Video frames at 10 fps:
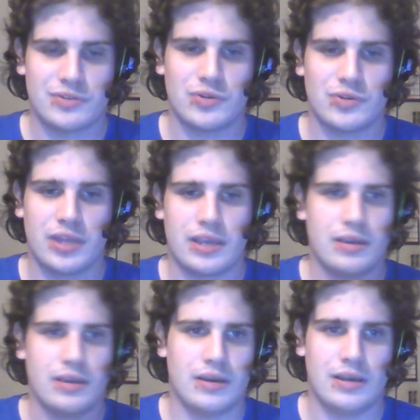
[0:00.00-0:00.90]
Sort of like
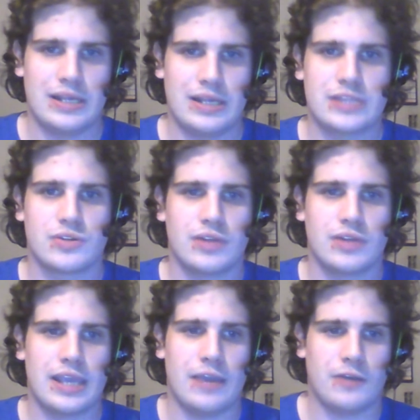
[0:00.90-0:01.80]
it's sort of
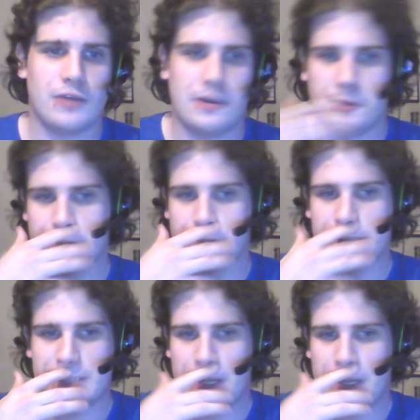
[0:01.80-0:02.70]
like how Kaczynski
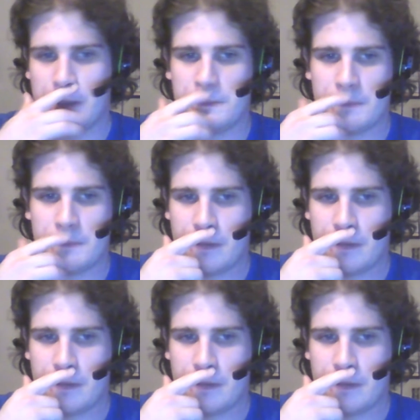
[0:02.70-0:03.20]
said a